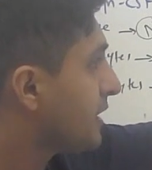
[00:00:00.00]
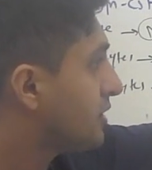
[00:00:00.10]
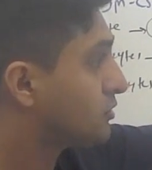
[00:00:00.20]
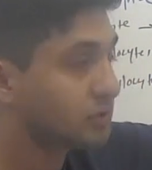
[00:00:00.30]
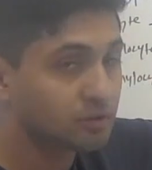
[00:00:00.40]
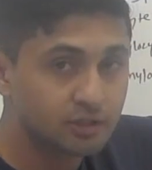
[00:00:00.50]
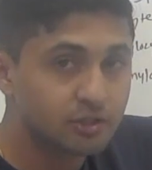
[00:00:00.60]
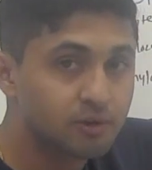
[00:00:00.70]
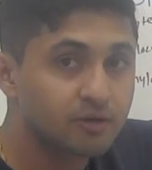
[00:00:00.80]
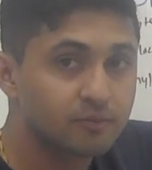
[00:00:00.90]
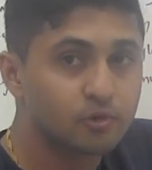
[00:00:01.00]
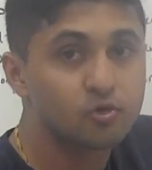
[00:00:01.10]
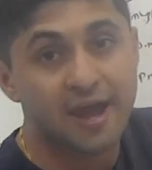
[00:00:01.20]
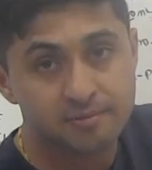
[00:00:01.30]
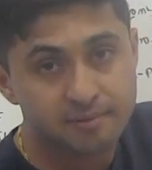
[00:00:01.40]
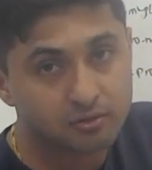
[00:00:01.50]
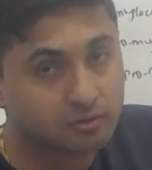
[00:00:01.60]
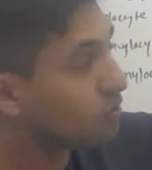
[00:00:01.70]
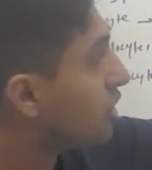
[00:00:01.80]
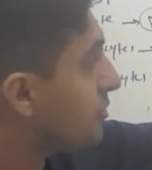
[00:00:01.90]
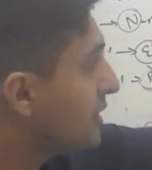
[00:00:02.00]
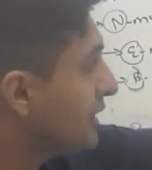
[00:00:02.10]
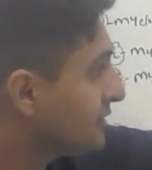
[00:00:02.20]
you know, in your blood record, your N band will go up.